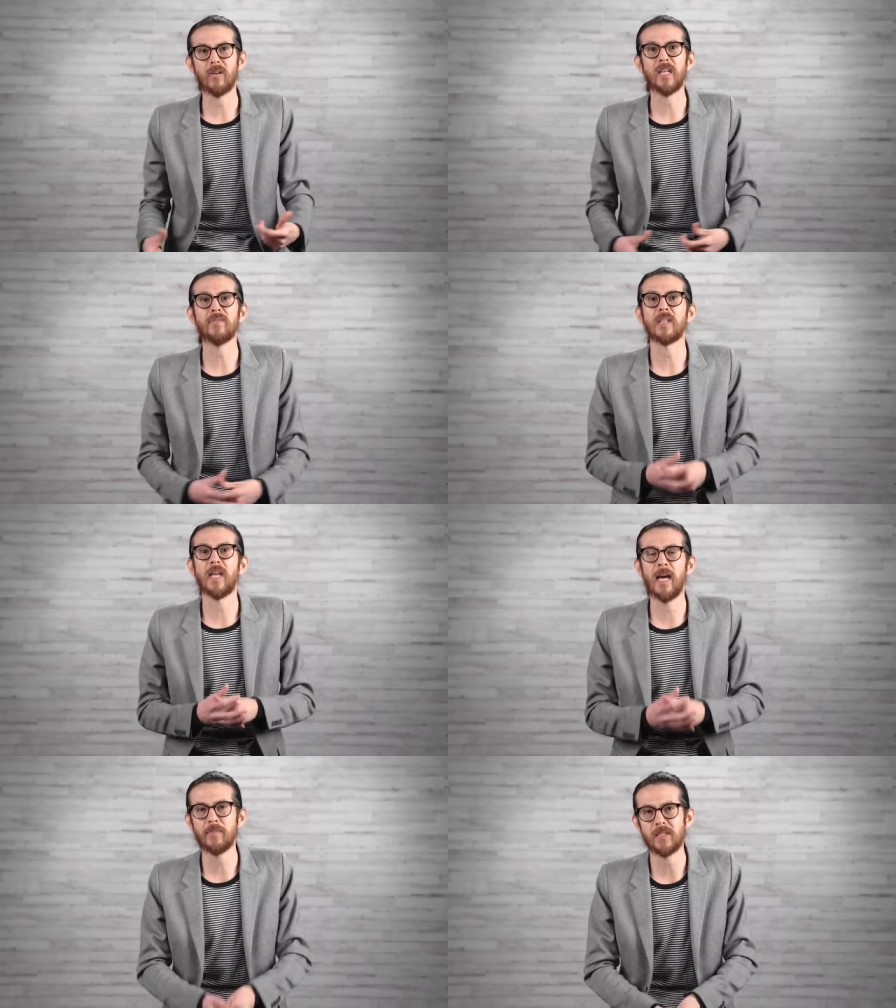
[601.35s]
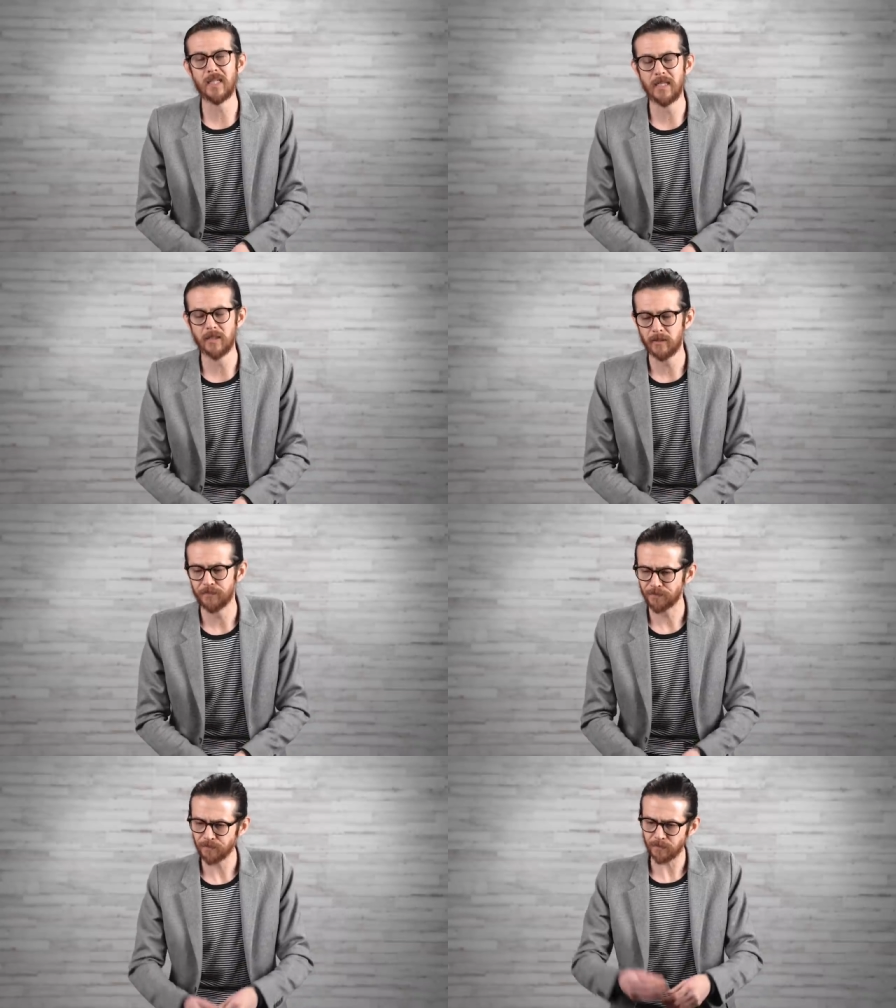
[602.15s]
or even Lyme disease.
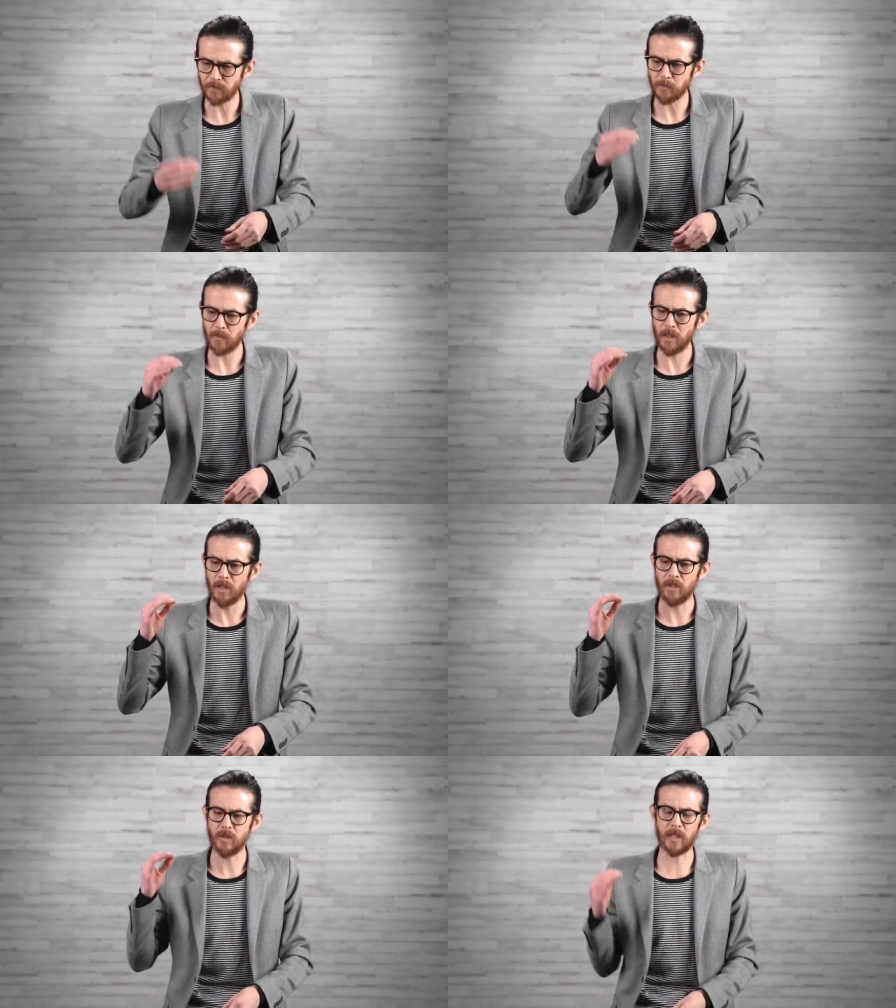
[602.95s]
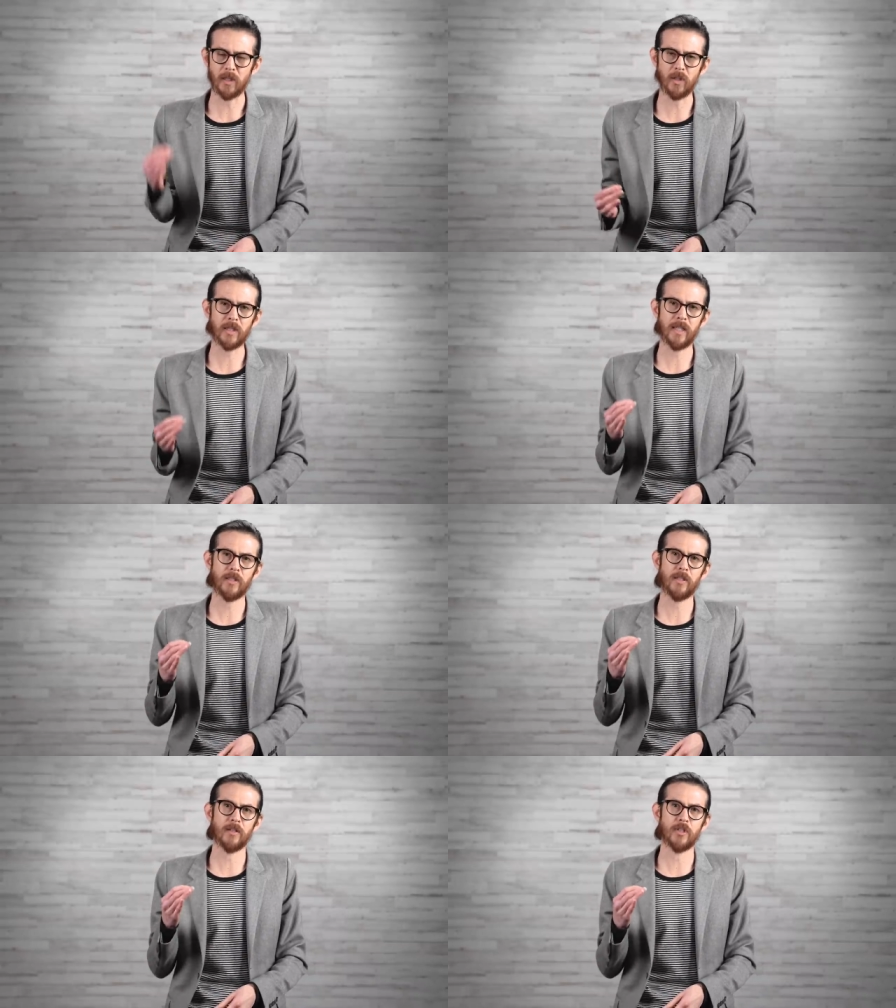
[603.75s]
You can look
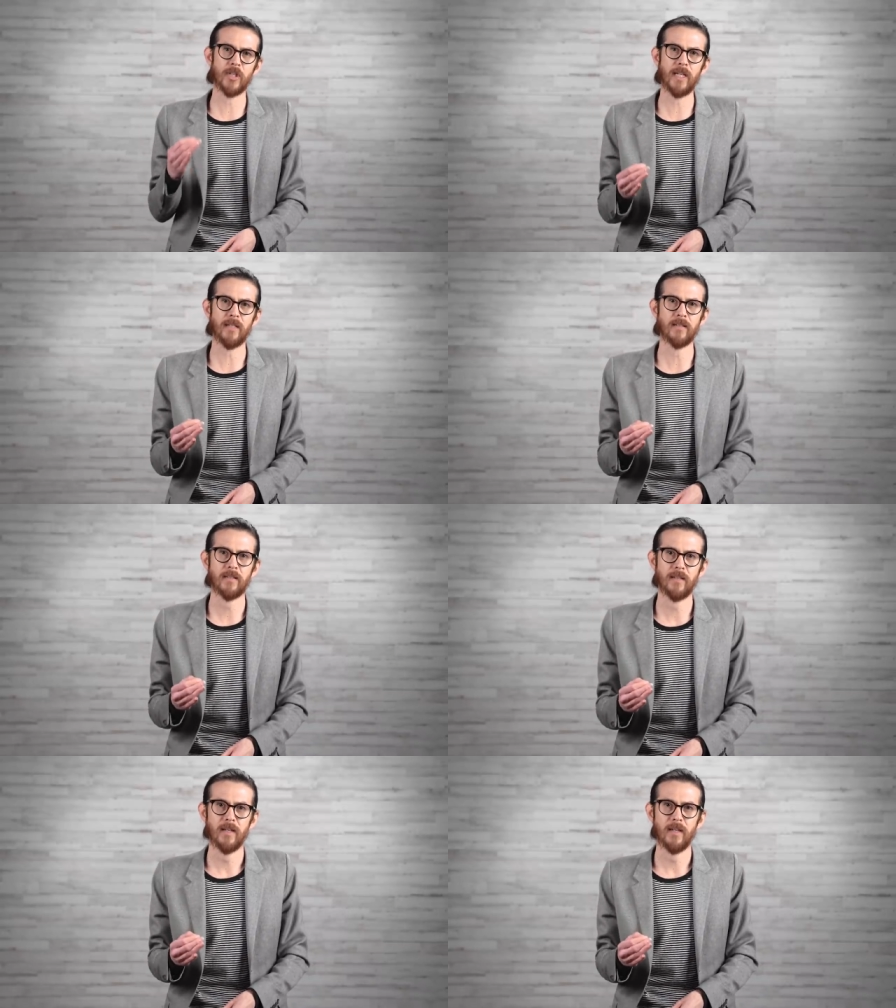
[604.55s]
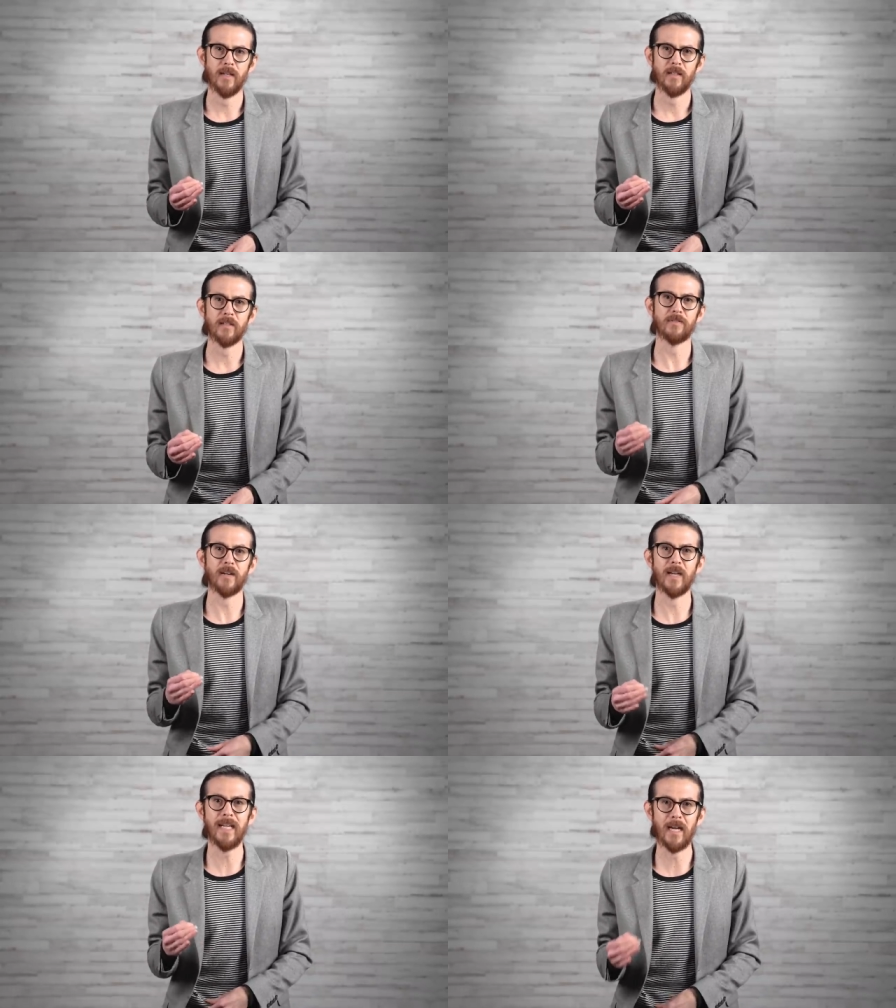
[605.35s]
into your genes to
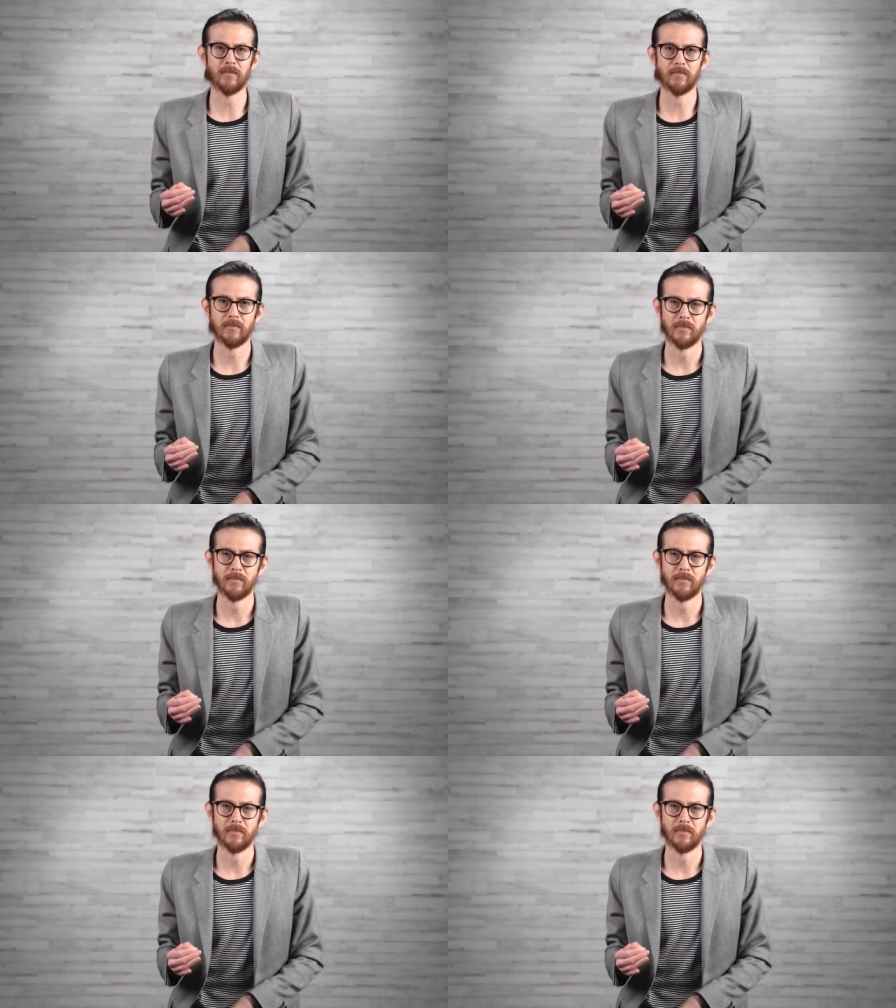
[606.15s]
find out.